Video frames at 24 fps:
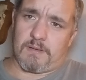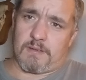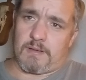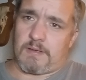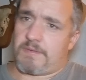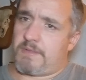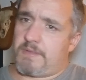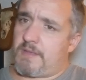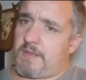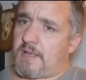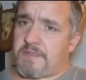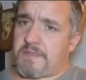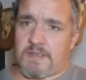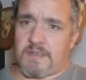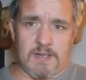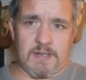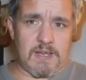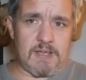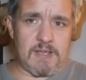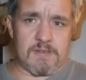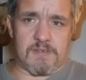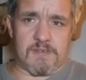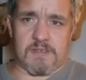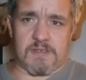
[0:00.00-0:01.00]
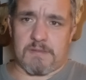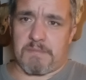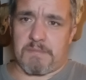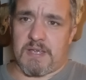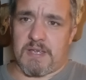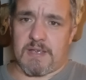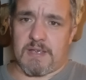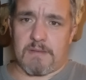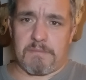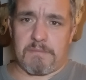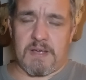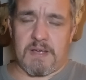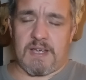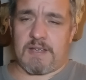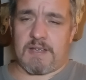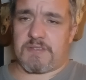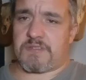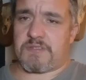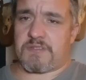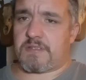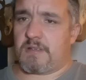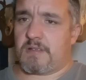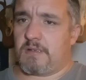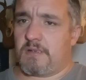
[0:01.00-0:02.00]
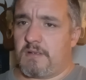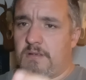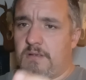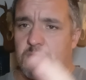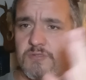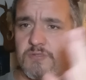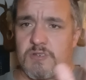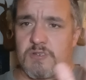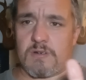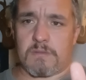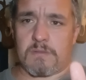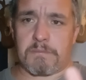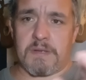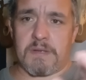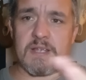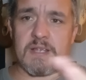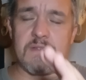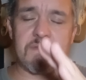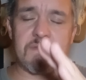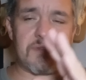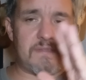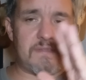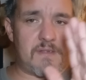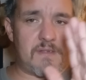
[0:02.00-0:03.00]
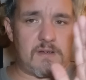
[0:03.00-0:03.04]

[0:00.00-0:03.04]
Nothing against the Mega Bass jerkbaits.